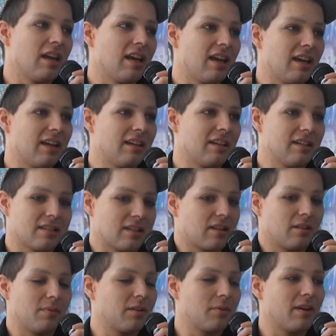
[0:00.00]
and it's going
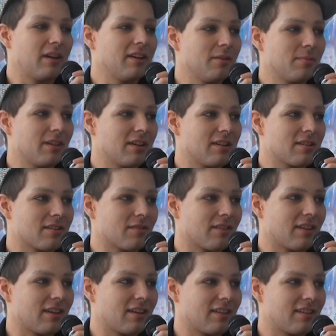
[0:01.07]
to be greater because of
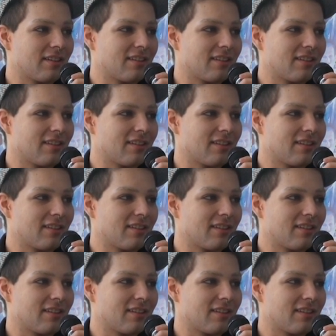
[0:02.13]
it.